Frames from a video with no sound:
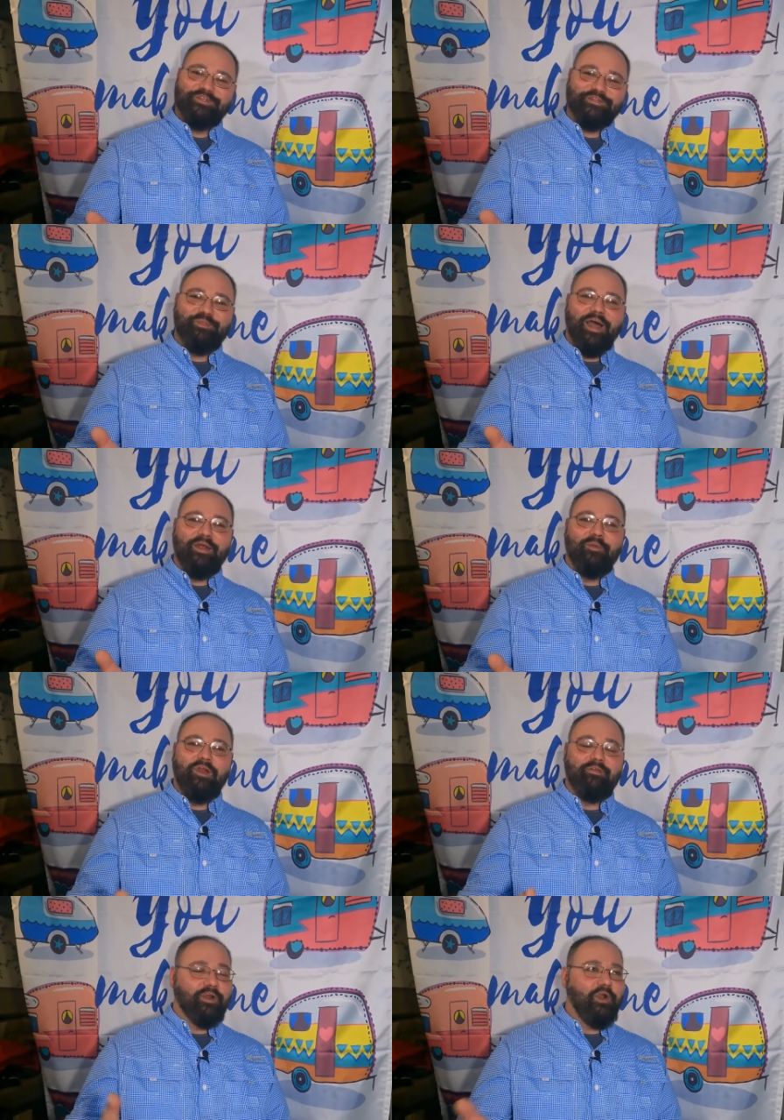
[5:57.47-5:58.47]
just by a
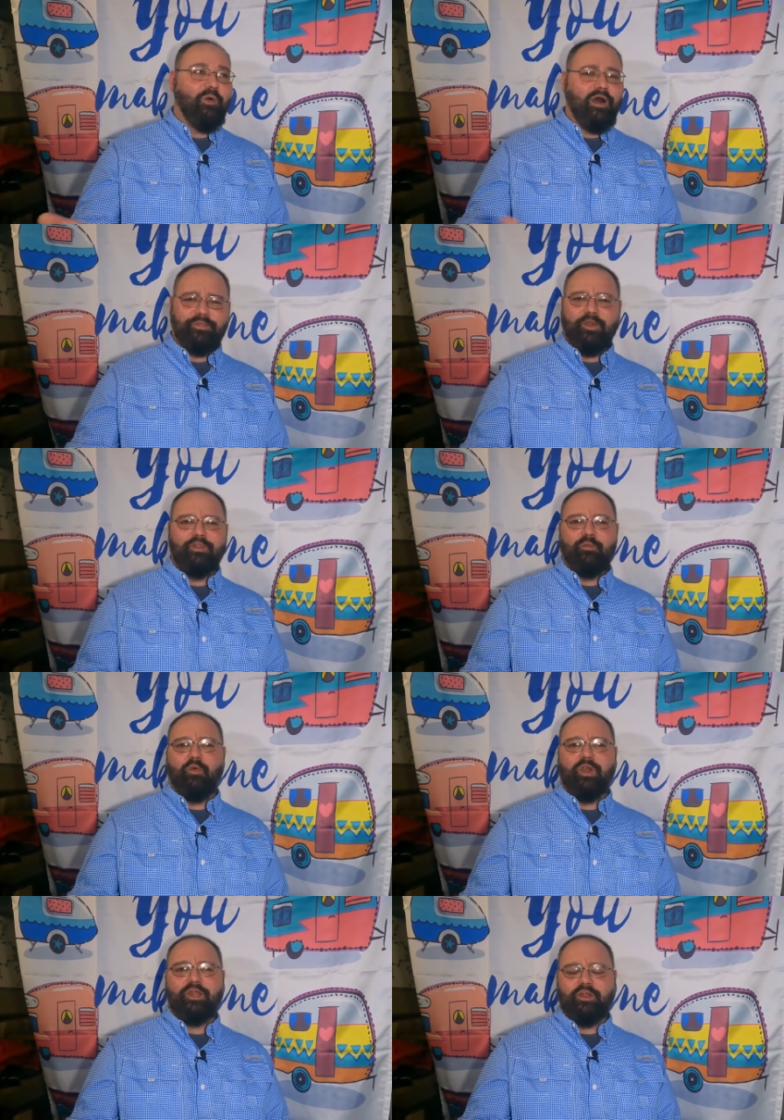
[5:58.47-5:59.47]
river, go out there in the
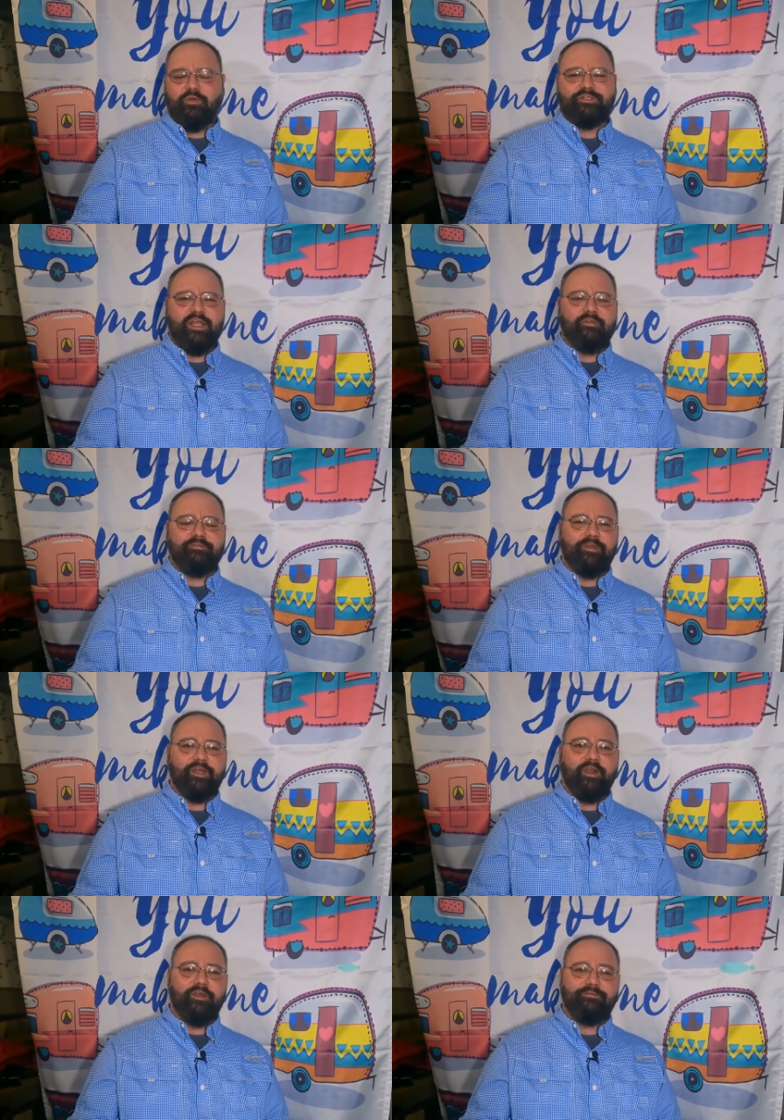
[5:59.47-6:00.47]
morning, go take
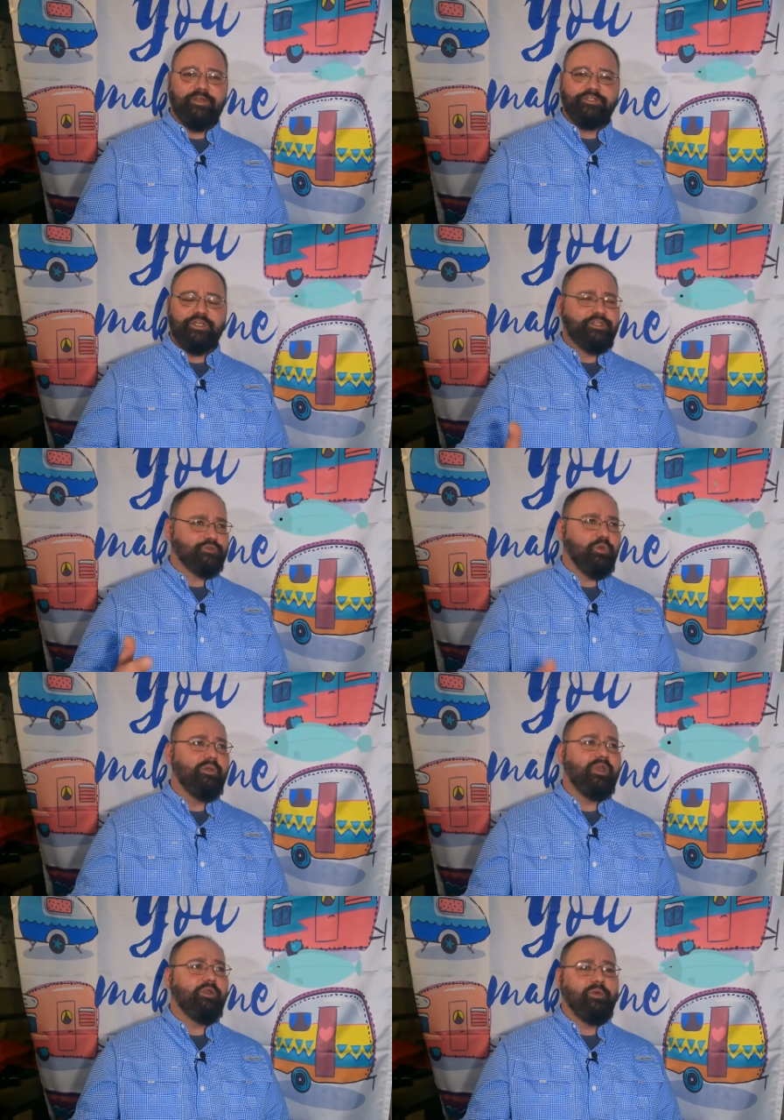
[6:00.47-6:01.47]
a fishing,
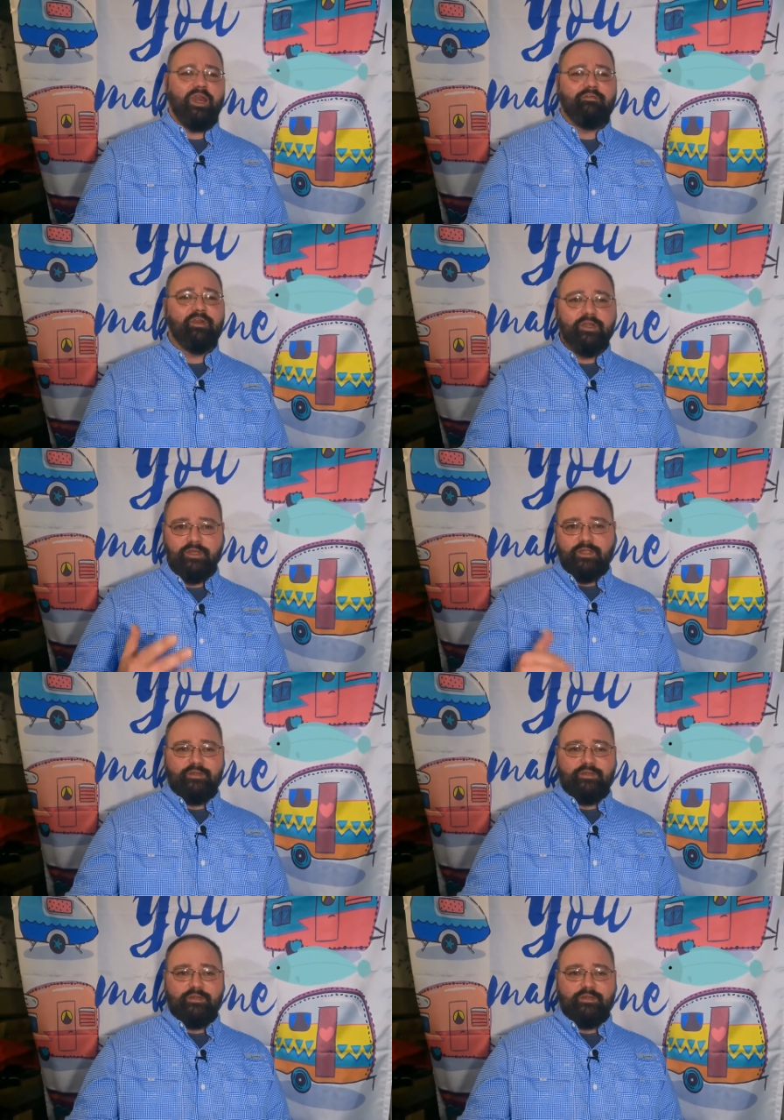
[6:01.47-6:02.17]
swimming, whatever.